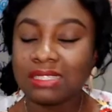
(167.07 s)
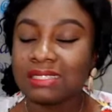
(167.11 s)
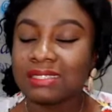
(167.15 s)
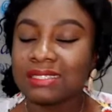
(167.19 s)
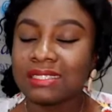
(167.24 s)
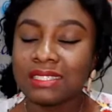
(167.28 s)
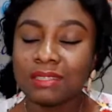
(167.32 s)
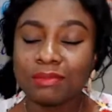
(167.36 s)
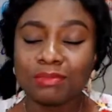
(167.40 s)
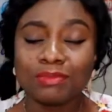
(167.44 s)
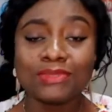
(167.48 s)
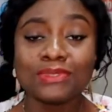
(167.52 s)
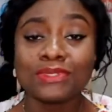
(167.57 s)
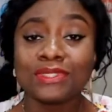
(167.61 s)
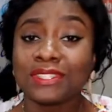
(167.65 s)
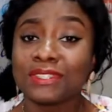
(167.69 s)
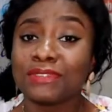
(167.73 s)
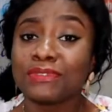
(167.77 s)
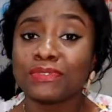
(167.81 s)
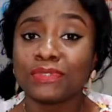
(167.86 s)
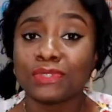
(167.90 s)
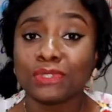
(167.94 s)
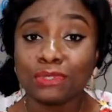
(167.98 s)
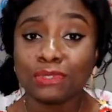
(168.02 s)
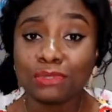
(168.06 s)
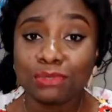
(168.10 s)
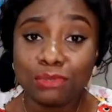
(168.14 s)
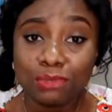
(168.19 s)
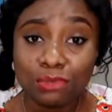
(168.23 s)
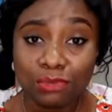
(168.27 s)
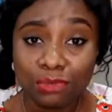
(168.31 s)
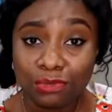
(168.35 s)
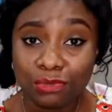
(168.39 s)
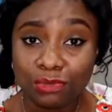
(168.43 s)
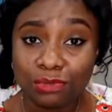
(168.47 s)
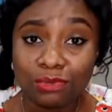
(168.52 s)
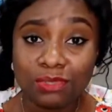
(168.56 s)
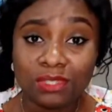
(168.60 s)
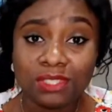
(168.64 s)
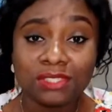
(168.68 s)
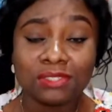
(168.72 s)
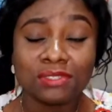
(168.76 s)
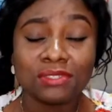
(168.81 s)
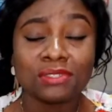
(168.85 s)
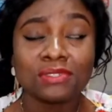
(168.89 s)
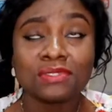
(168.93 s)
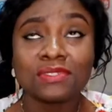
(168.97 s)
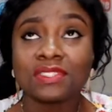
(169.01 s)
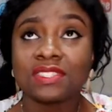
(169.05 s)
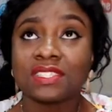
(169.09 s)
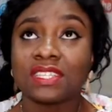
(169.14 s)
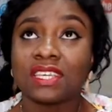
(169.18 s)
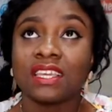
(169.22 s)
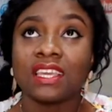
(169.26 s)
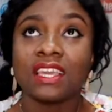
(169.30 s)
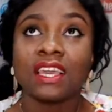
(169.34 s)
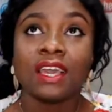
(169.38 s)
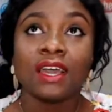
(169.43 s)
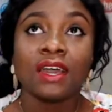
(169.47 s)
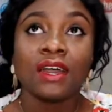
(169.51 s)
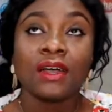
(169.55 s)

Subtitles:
the simple thing for you to do is just to say,